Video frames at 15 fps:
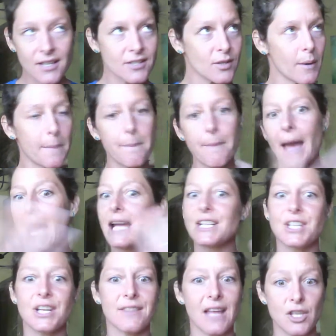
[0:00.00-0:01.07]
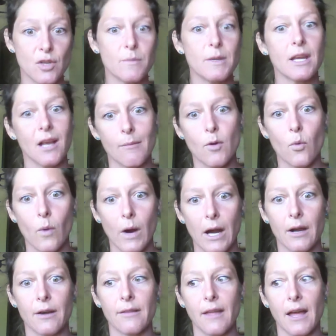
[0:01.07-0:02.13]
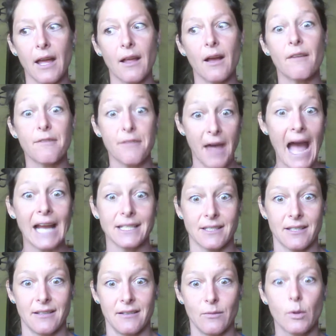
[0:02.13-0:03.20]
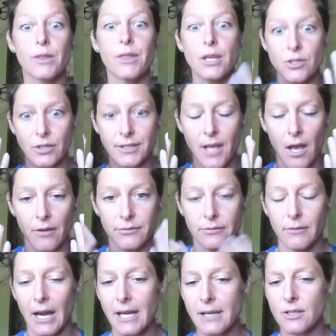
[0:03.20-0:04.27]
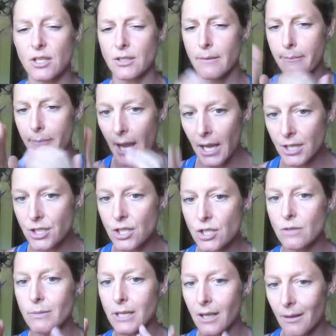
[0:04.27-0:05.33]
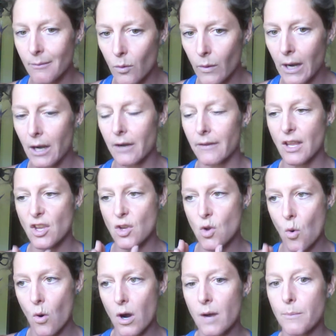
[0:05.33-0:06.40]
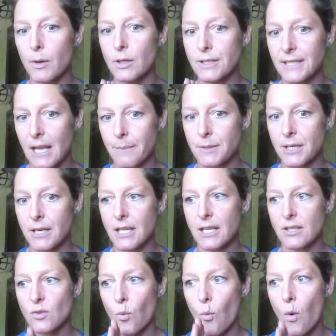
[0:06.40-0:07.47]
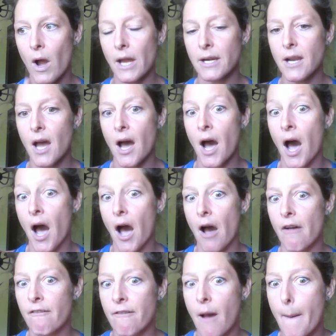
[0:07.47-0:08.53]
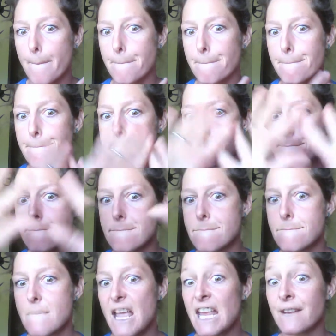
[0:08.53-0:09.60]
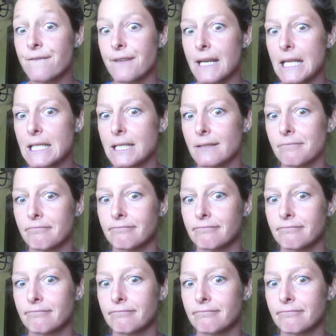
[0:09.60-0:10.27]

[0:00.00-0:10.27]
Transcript: So imagine that you become aware of that within yourself, right? Just imagine you become aware that your perception is one of infinite.